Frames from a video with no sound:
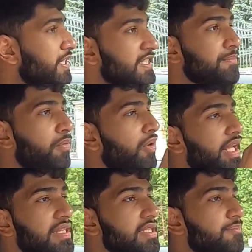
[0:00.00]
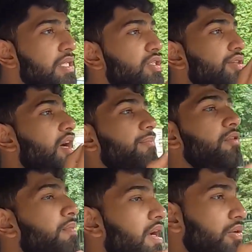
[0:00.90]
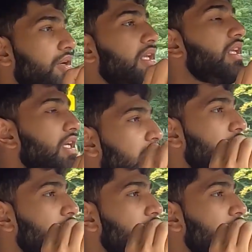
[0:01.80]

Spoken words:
the sport and the speed should not be your priority.